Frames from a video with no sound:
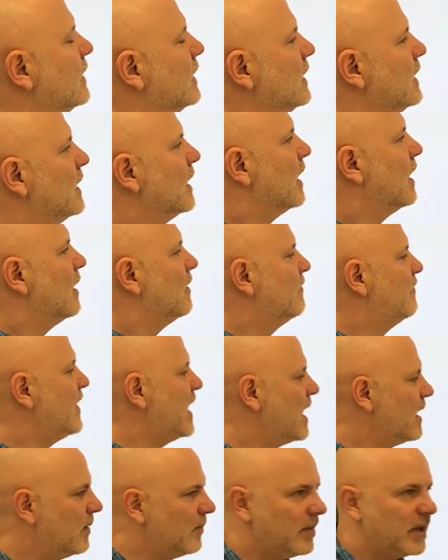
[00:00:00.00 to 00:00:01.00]
the uh,
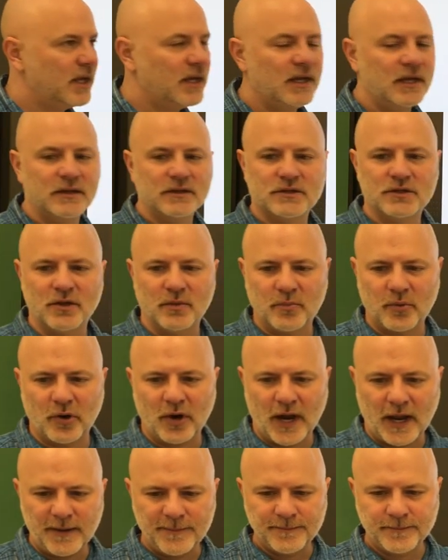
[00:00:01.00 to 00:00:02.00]
venom into the
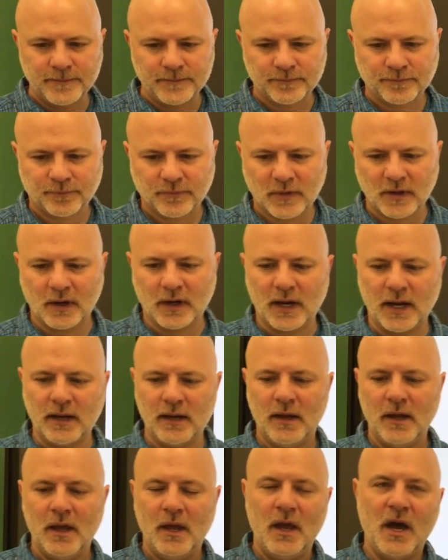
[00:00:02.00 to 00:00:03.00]
prey. All right,
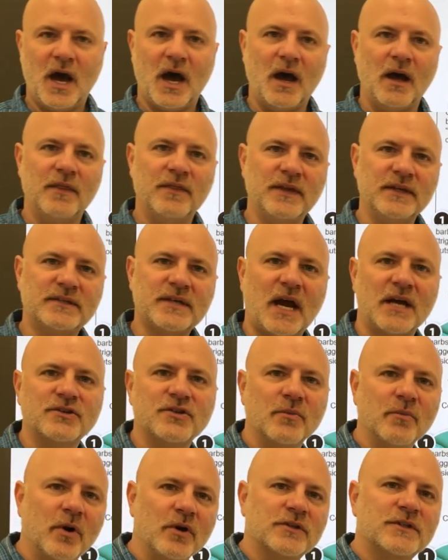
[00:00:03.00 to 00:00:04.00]
these guys
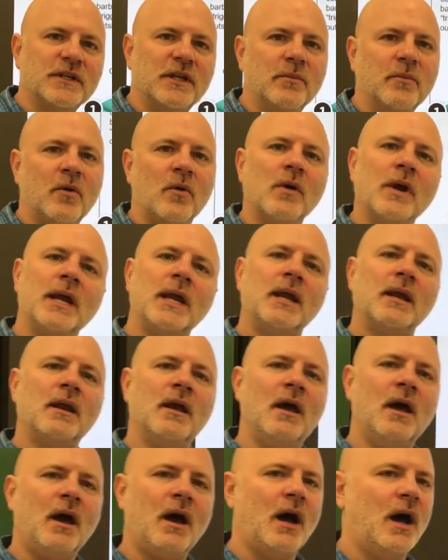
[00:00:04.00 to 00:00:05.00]
are mostly marine.
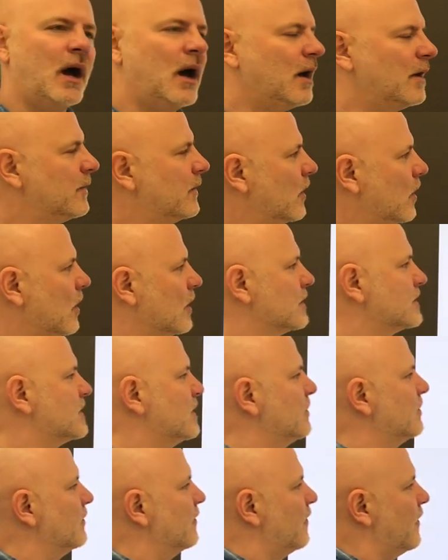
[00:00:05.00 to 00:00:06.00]
there are
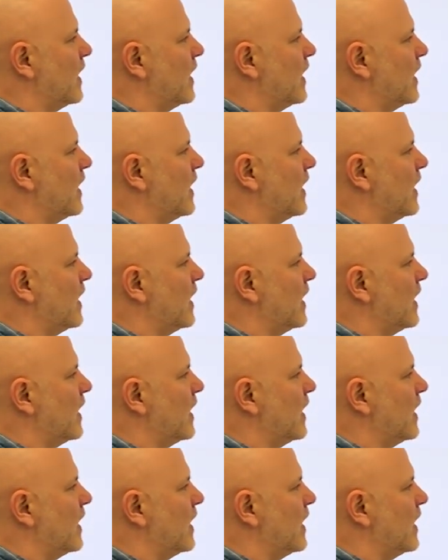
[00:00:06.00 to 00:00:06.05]
some